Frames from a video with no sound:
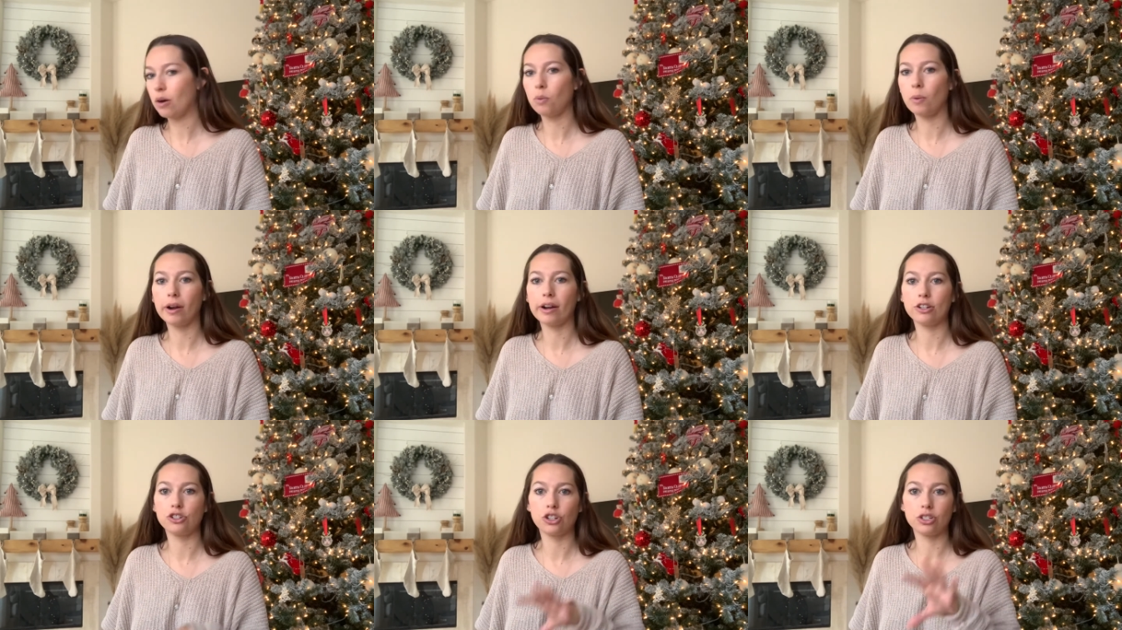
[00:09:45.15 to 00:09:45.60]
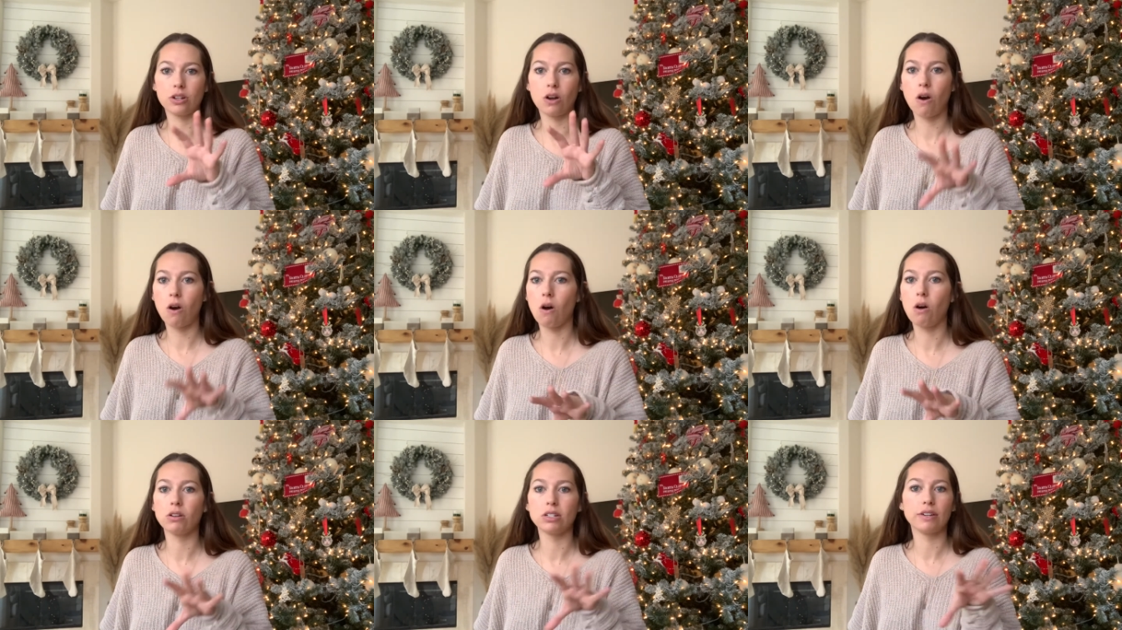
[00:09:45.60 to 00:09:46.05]
where it's just
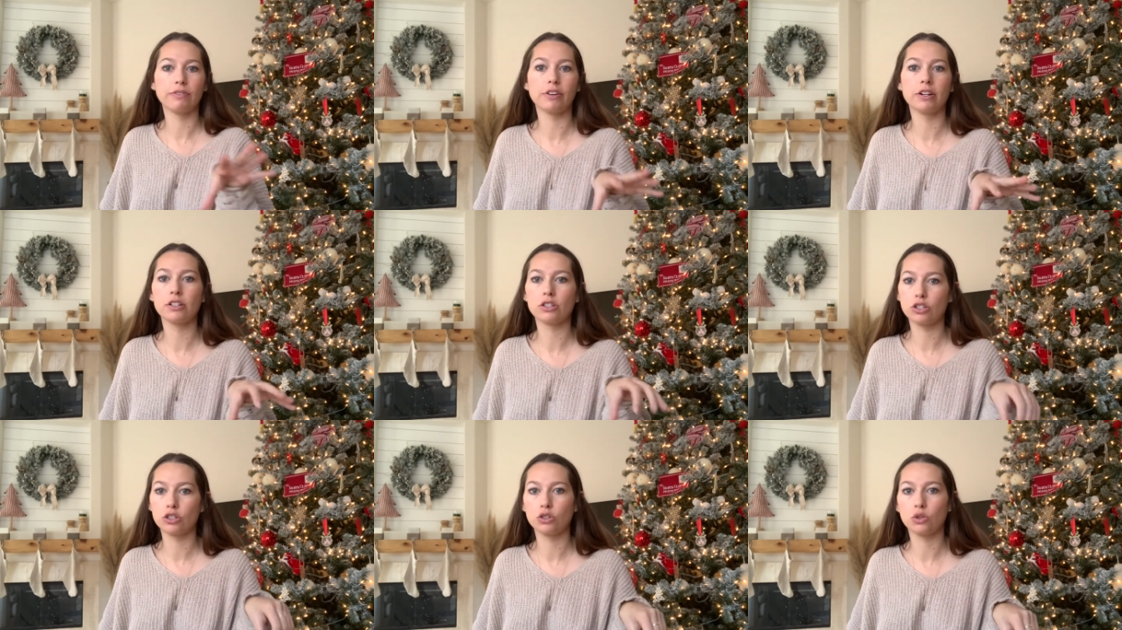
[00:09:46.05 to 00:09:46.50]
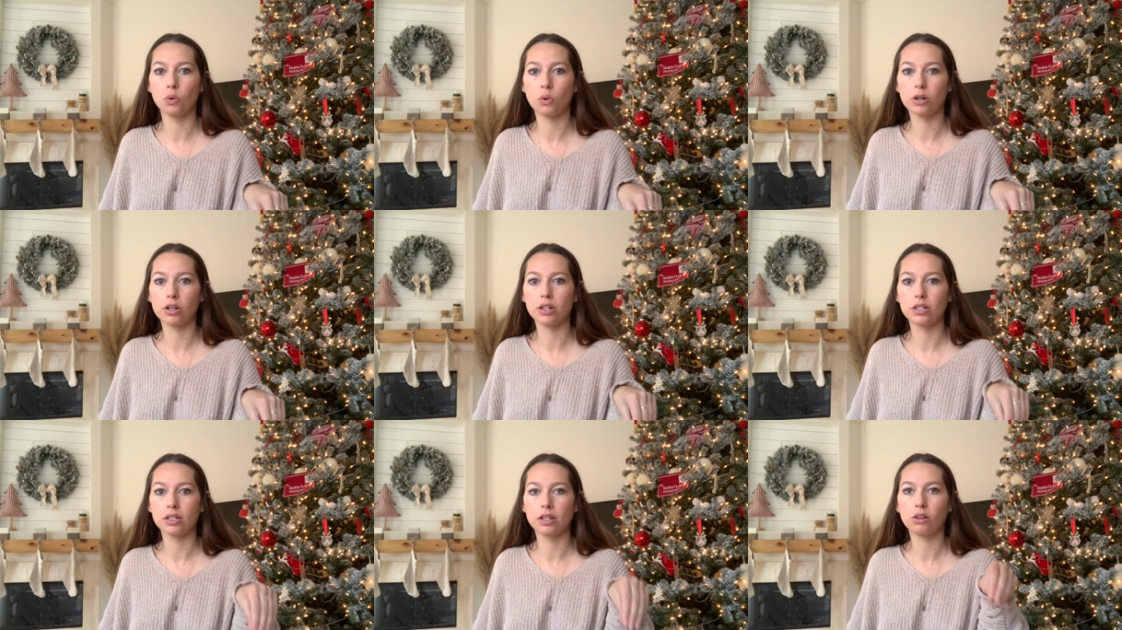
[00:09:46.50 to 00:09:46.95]
all different
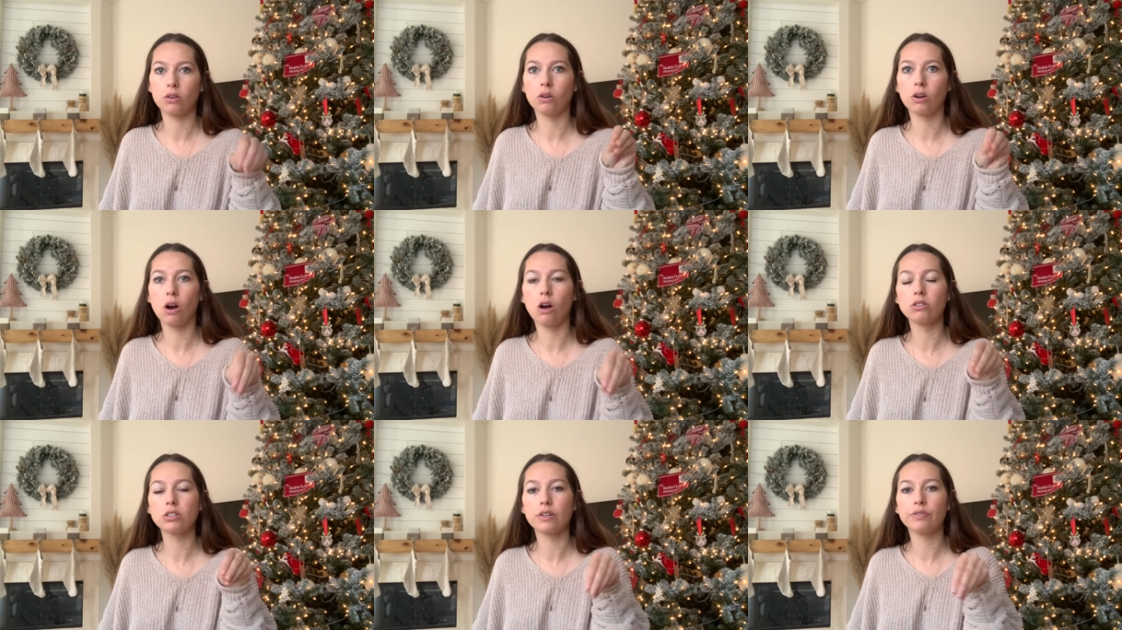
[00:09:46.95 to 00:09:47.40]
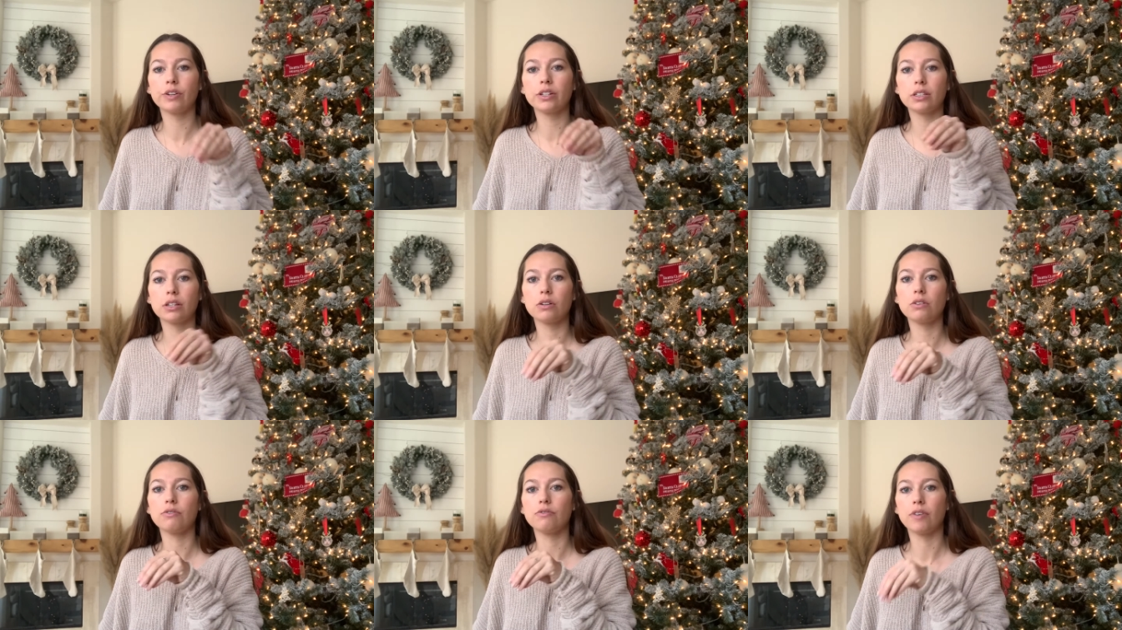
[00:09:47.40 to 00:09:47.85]
stores or all different
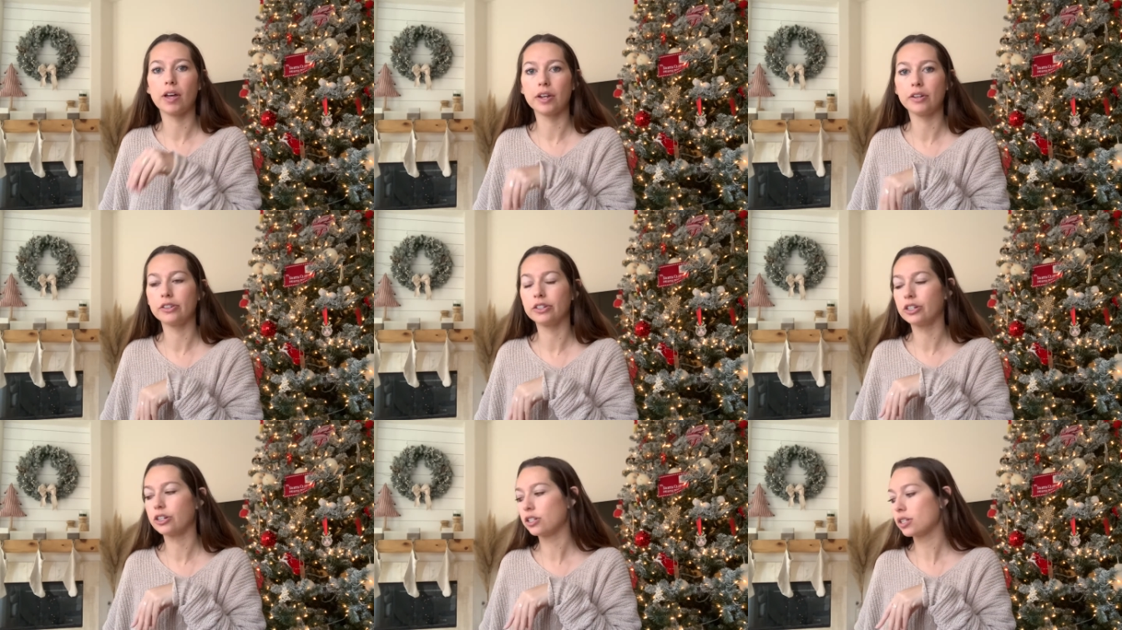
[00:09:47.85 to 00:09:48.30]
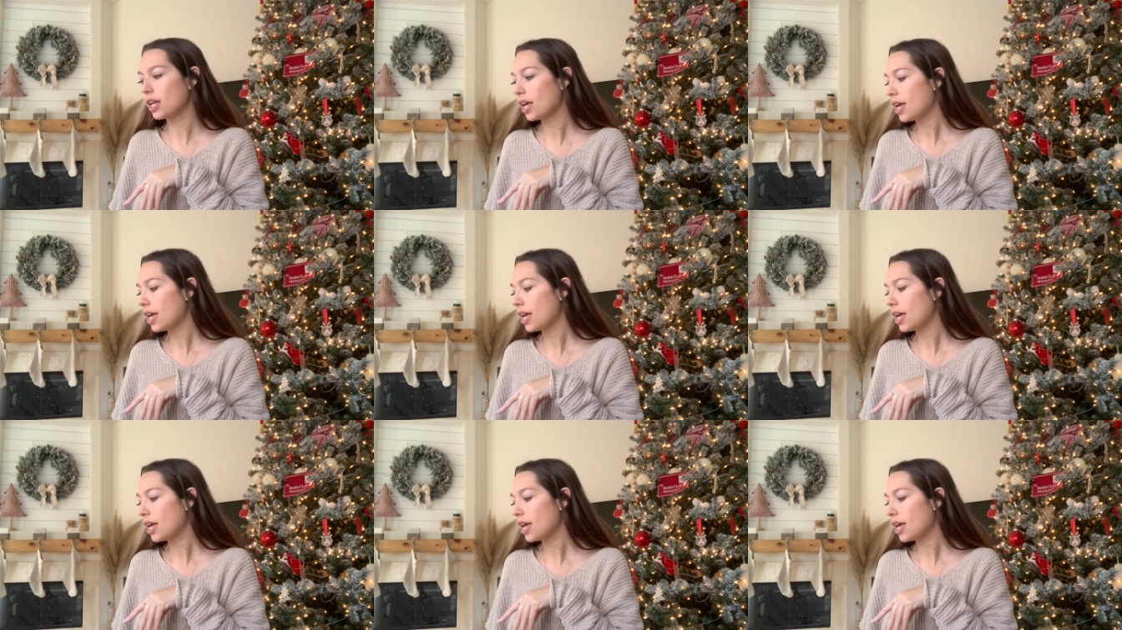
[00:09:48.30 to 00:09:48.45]
little vendors